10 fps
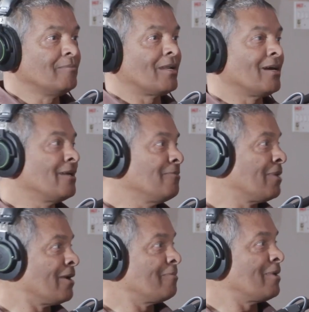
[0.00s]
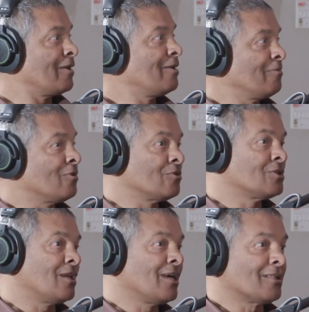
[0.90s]
Ibrahim,
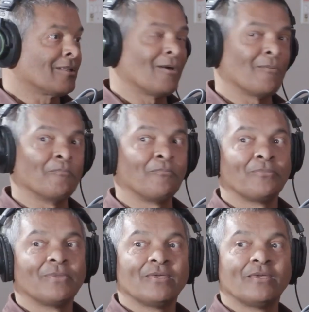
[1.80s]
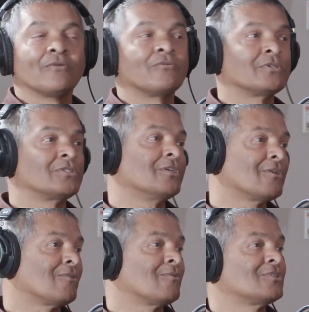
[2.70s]
who's late now,
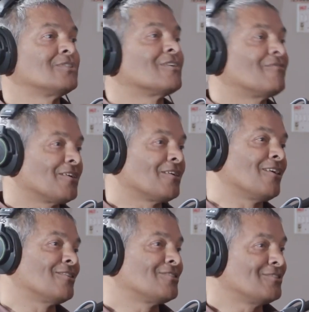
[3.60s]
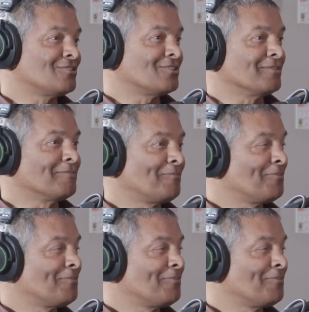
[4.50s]
Nicolo was his Afrikaans teacher.